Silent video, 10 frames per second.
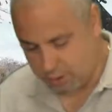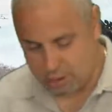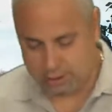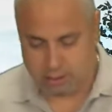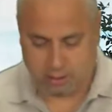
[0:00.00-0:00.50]

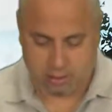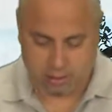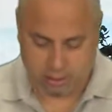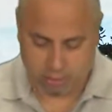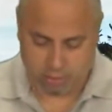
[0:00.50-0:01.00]
earlier
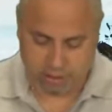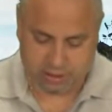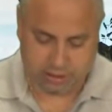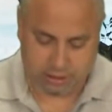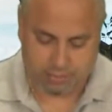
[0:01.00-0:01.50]
and we
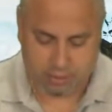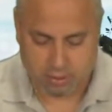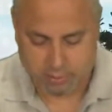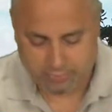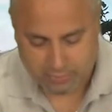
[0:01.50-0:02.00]
mixed
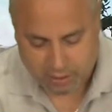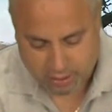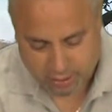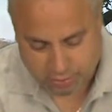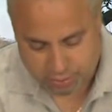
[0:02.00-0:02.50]
up
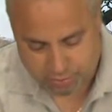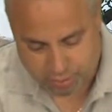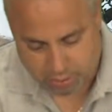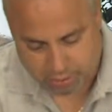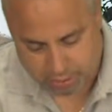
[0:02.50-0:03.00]
and just
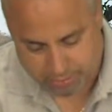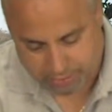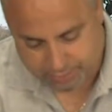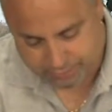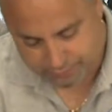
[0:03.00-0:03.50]
put a little
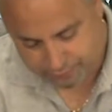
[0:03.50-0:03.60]
bit